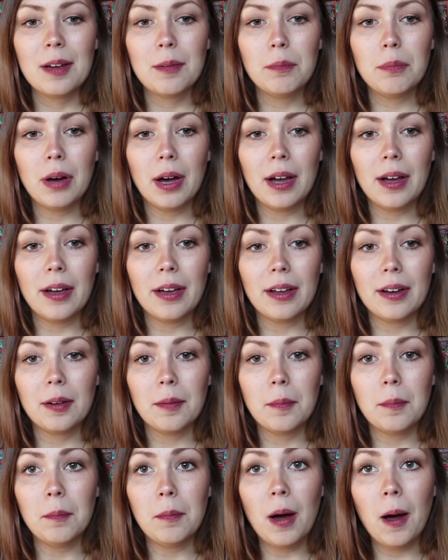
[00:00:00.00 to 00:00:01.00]

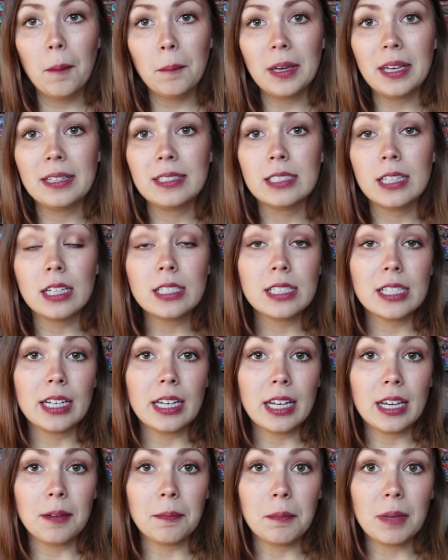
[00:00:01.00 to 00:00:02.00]
but mommy
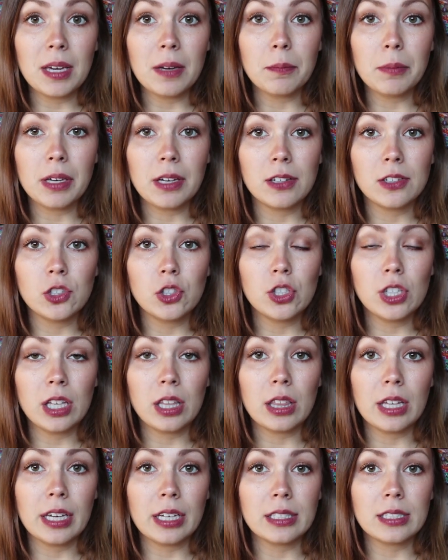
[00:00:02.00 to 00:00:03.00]
doesn't eat meat because she
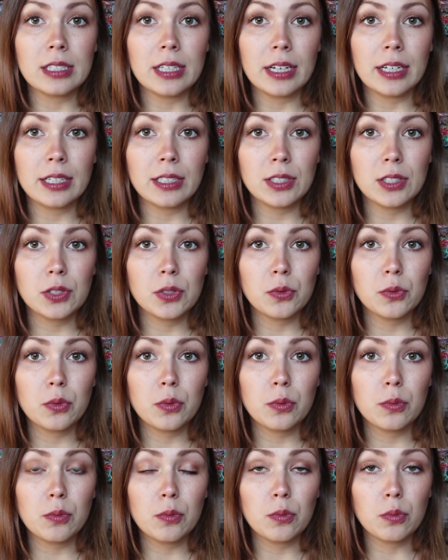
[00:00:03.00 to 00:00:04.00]
thinks that it's
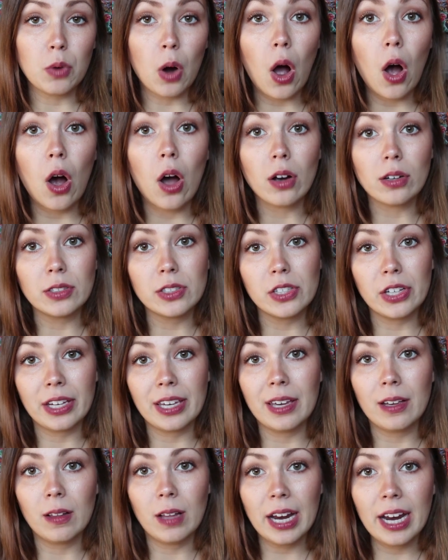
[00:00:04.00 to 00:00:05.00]
wrong to
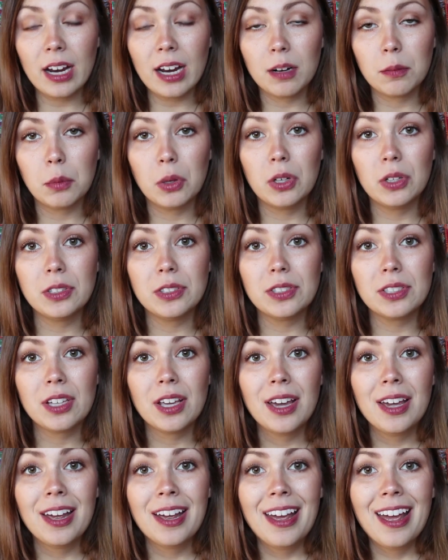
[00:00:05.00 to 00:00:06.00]
kill animals.
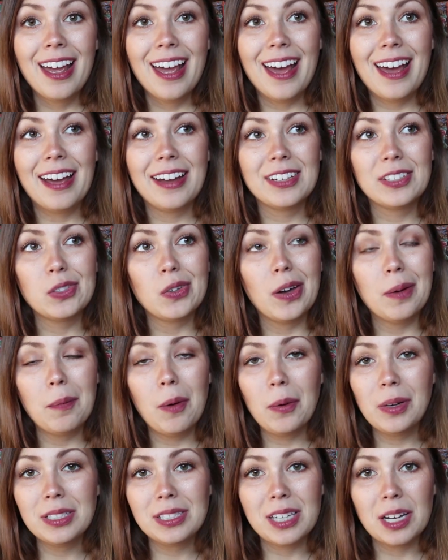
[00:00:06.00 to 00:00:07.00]
And so I'm
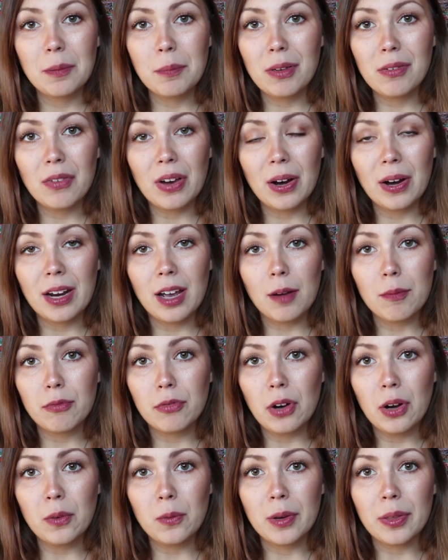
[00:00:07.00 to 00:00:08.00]
always going to be very
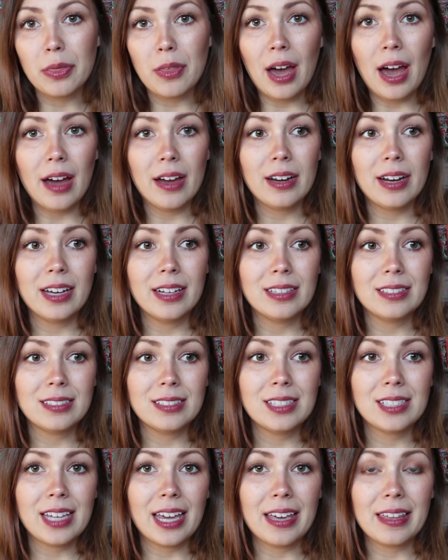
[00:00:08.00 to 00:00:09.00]
upfront with that
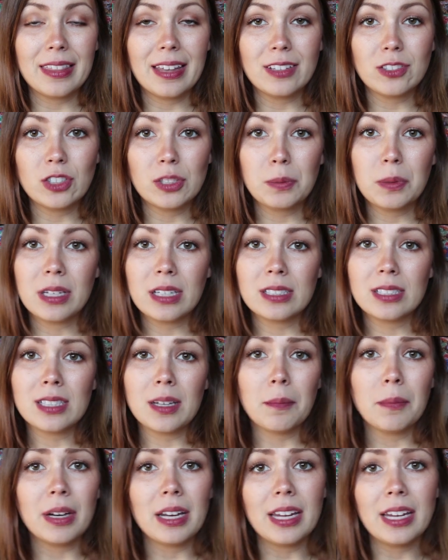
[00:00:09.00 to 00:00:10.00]
and say that just because
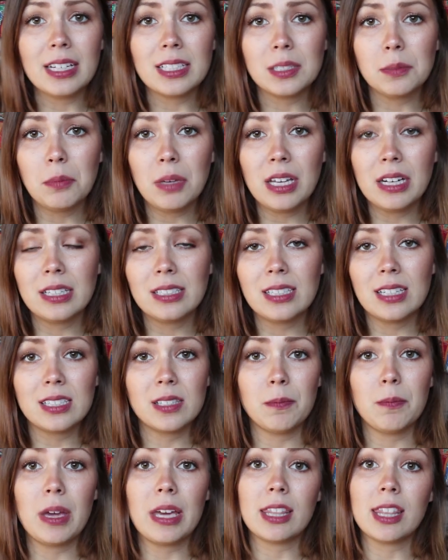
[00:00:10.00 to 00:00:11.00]
somebody eats meat, it
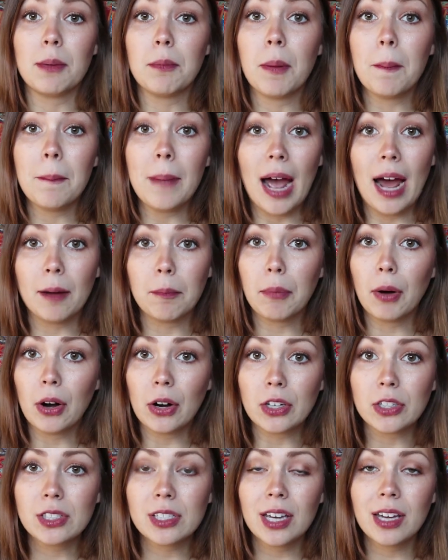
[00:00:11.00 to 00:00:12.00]
doesn't make them a bad
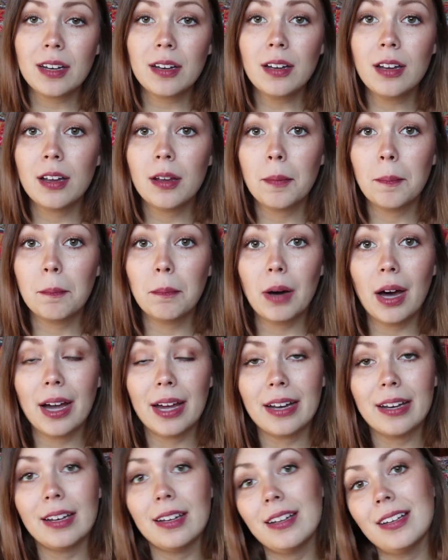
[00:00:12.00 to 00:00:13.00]
person,
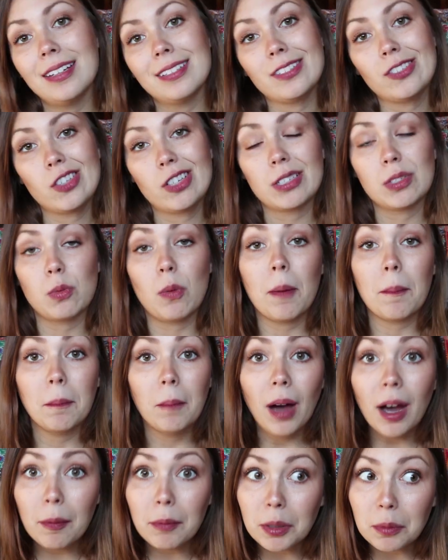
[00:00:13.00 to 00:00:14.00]
but it's just what
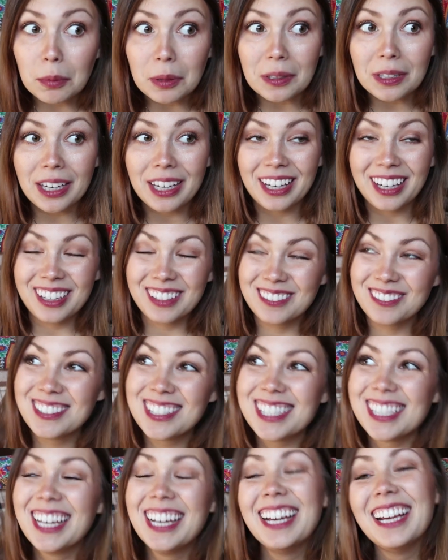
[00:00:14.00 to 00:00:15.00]
mommy
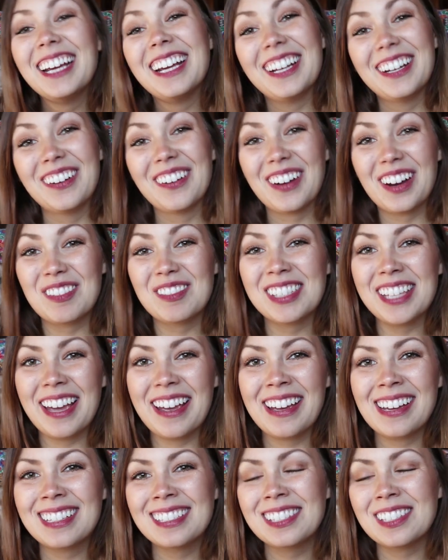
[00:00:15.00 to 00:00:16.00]
believes. you know what I'm
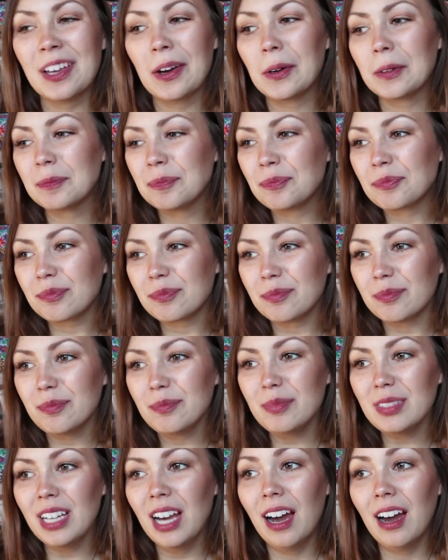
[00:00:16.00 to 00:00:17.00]
saying? So
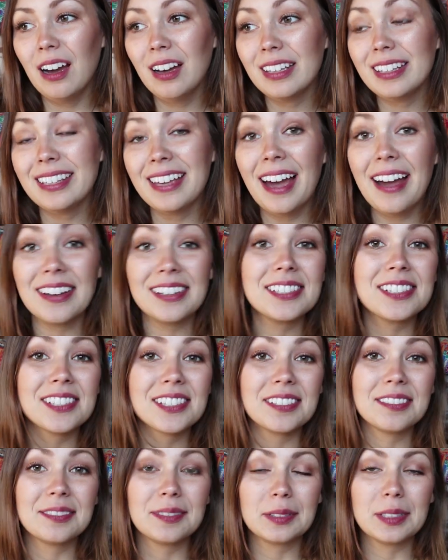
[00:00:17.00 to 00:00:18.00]
uh,
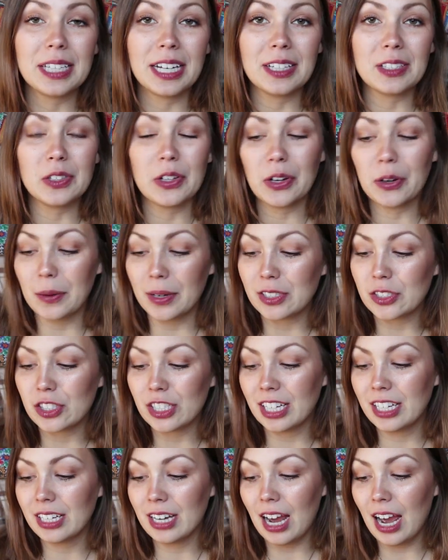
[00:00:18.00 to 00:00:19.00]
yes, to answer your
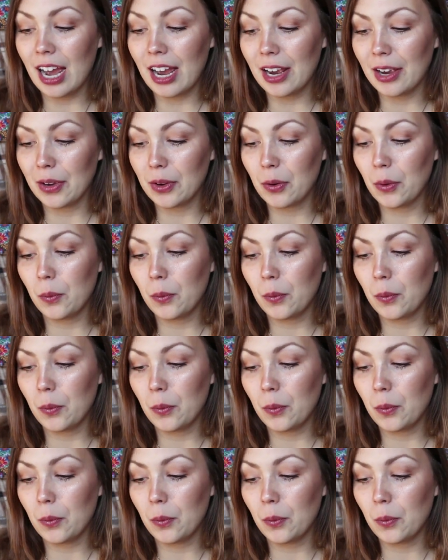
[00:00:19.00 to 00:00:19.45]
question, I